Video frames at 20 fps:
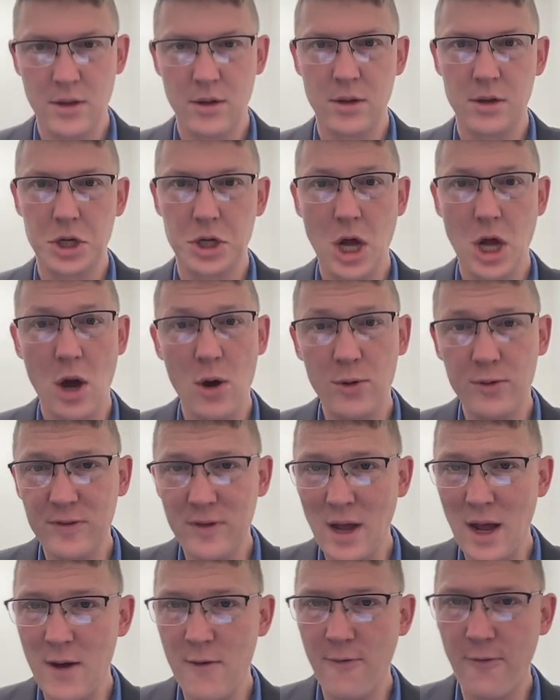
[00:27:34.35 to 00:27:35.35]

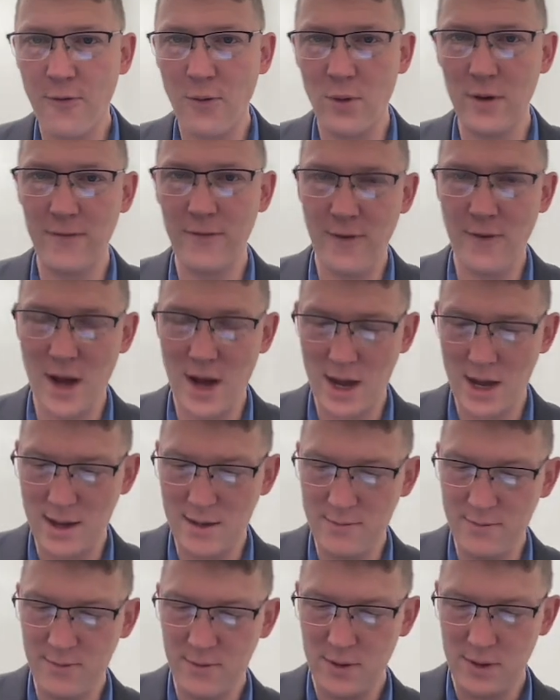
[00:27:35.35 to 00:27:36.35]
Cosine of
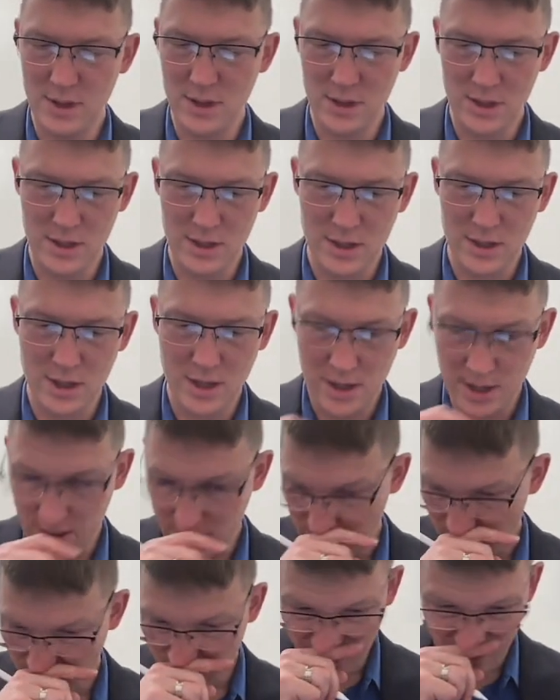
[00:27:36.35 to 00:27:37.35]
45.
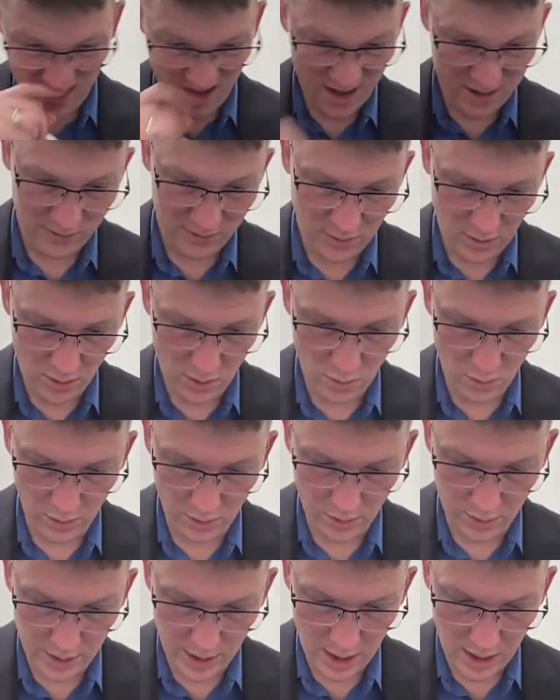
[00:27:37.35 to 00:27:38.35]
So we're
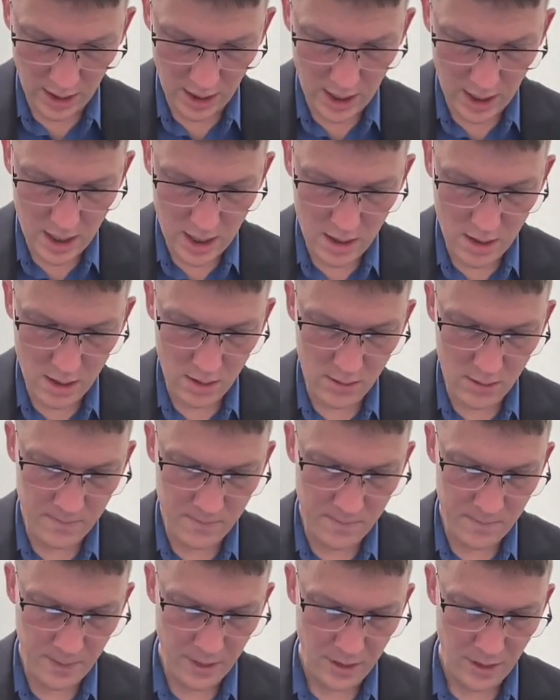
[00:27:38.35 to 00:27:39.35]
looking
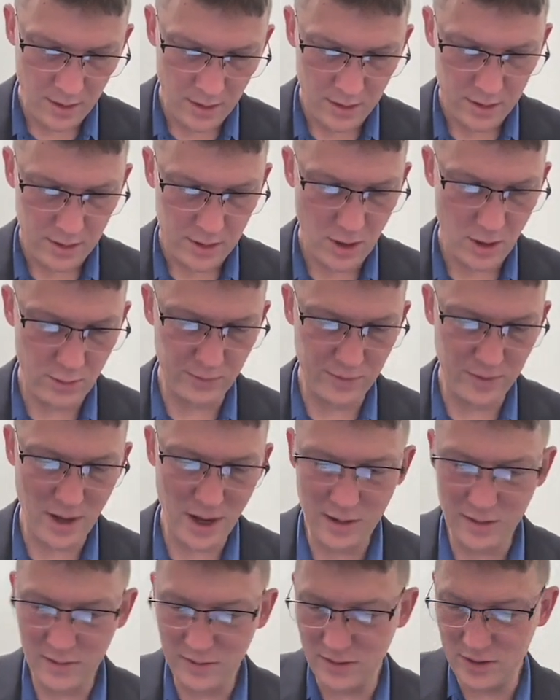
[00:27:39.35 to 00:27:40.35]
here.
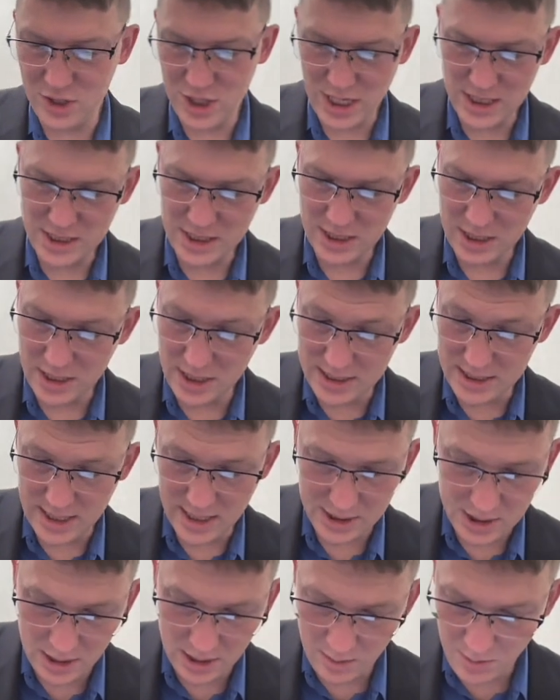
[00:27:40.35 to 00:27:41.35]
Cosine is adjacent. It's
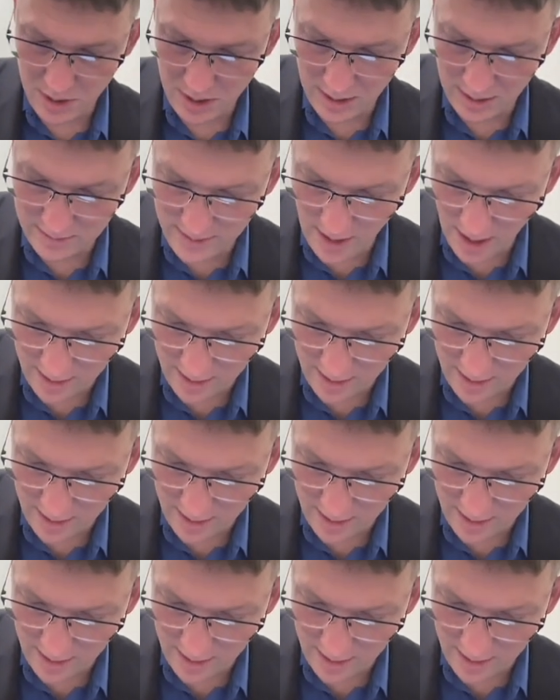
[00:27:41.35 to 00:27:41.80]
actually going to be the exact